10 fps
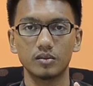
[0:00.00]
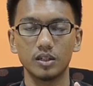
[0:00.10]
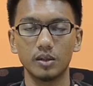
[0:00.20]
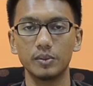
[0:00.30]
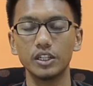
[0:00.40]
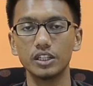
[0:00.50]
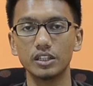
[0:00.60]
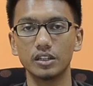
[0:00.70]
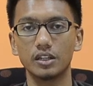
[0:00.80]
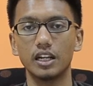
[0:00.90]
the
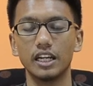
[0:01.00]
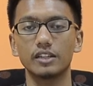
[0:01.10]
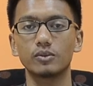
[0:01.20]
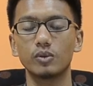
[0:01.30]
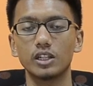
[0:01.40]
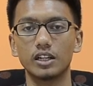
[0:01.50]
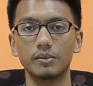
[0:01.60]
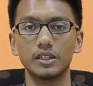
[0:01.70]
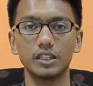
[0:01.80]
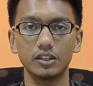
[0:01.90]
bigger light will
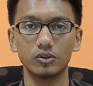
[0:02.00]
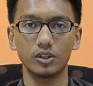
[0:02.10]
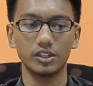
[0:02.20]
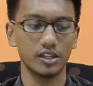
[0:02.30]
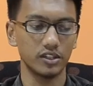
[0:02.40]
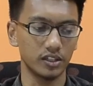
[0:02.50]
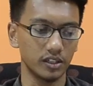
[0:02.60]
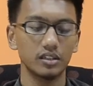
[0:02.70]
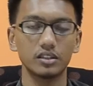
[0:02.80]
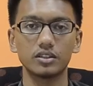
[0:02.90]
coming into the sensor.
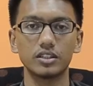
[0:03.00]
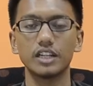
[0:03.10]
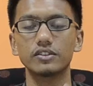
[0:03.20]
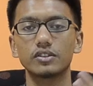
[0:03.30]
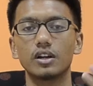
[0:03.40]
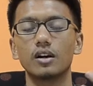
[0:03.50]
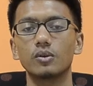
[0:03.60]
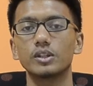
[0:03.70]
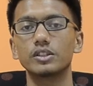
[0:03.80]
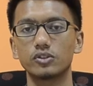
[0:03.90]
That's how
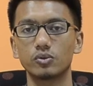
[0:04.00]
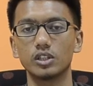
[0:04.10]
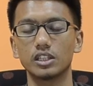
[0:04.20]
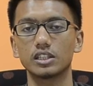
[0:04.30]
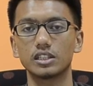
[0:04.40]
it's works.